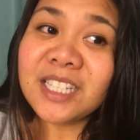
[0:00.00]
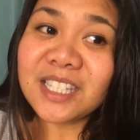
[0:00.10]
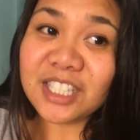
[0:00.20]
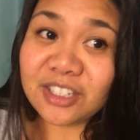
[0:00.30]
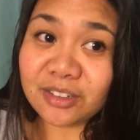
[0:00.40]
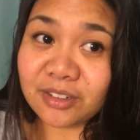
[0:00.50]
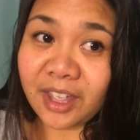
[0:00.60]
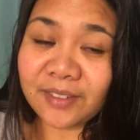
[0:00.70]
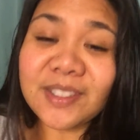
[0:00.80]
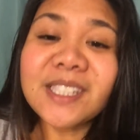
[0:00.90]
Still
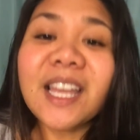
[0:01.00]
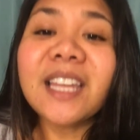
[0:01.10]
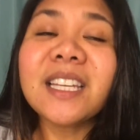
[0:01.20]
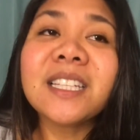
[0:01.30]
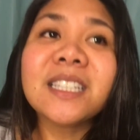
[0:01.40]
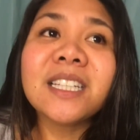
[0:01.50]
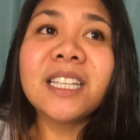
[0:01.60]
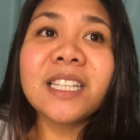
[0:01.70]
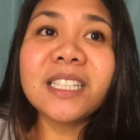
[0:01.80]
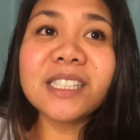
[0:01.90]
heavy set
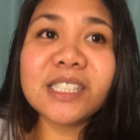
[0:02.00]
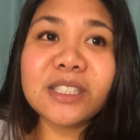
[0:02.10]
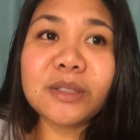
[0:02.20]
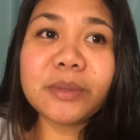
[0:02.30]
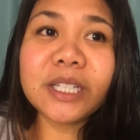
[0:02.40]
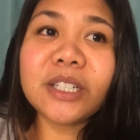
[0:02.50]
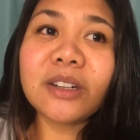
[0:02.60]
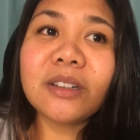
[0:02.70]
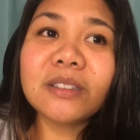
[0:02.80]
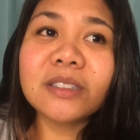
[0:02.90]
and still a big
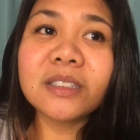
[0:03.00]
girl.